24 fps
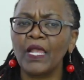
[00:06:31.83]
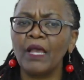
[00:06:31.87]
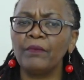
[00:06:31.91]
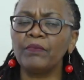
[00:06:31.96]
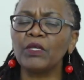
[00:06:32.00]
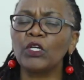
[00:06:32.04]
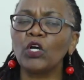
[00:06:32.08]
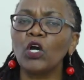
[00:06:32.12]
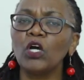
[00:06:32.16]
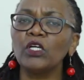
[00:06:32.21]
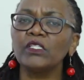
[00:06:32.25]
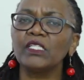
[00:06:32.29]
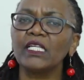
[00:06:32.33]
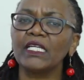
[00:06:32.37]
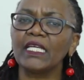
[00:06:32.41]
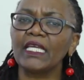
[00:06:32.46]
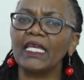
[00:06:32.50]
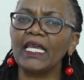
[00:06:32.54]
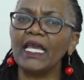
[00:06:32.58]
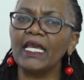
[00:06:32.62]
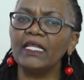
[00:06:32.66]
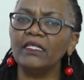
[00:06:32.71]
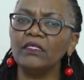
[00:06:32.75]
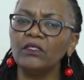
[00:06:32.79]
because
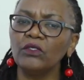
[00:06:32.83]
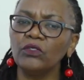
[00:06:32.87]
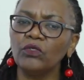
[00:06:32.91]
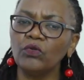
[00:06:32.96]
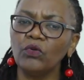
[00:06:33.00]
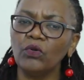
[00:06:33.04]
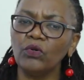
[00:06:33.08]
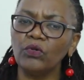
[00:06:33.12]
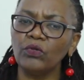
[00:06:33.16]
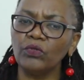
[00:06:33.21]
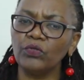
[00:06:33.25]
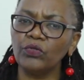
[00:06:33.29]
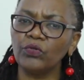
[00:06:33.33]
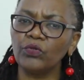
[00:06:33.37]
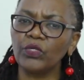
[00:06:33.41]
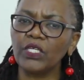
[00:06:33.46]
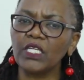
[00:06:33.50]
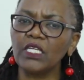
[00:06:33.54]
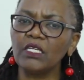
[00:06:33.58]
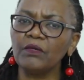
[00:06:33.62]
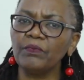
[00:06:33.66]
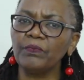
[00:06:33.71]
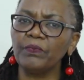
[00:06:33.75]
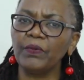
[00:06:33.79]
again you
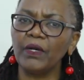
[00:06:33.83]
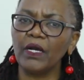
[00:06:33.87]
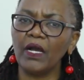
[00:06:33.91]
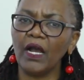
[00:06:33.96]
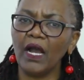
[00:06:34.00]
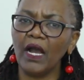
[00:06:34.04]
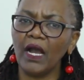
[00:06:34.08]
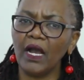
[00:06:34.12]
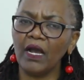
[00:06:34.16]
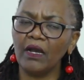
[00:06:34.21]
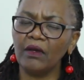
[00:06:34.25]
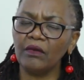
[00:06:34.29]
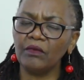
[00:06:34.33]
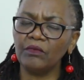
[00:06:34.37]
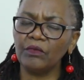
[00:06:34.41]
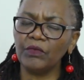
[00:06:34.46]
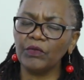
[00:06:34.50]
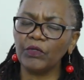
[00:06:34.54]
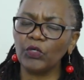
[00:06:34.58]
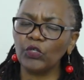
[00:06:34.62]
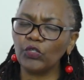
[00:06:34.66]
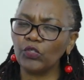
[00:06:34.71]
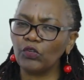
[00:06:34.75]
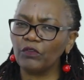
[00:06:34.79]
keep
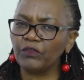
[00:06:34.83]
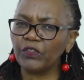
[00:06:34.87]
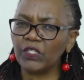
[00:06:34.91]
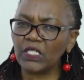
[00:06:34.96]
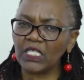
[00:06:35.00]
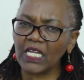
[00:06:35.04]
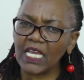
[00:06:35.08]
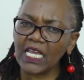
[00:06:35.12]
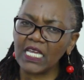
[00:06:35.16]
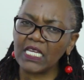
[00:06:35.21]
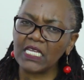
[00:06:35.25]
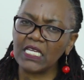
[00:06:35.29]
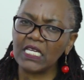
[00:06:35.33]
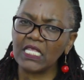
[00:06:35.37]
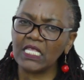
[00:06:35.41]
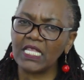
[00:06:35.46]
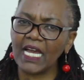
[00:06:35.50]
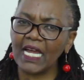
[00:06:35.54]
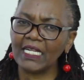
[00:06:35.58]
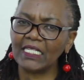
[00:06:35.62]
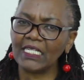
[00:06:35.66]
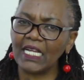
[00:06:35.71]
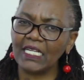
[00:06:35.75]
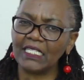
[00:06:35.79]
because of staying in
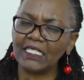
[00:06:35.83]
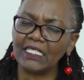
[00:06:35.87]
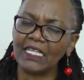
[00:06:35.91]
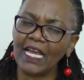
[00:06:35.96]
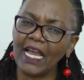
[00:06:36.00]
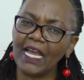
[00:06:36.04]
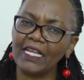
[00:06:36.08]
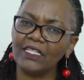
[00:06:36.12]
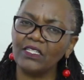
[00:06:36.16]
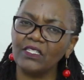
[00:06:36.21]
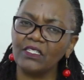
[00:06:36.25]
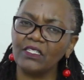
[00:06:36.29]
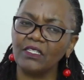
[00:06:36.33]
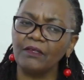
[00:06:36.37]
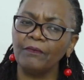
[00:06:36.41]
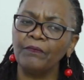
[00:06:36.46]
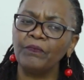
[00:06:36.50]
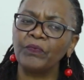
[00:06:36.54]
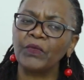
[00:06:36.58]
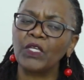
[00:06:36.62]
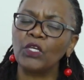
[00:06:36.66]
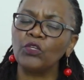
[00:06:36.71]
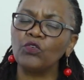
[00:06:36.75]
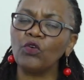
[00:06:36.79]
that anxiety,
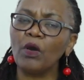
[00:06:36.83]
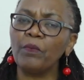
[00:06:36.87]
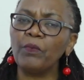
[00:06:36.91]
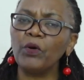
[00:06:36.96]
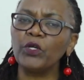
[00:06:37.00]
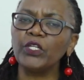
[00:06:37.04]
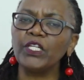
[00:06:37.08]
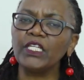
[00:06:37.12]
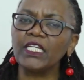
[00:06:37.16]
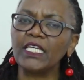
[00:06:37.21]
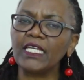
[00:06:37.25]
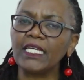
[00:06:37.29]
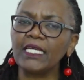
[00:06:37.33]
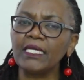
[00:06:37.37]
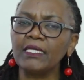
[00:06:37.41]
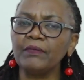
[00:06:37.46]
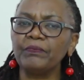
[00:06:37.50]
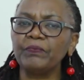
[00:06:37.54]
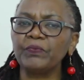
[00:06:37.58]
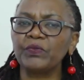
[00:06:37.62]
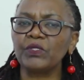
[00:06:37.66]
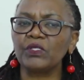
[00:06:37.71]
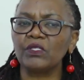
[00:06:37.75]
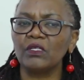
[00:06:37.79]
your body
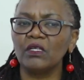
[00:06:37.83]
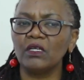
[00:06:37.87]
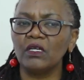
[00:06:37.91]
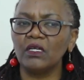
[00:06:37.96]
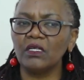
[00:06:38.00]
keeps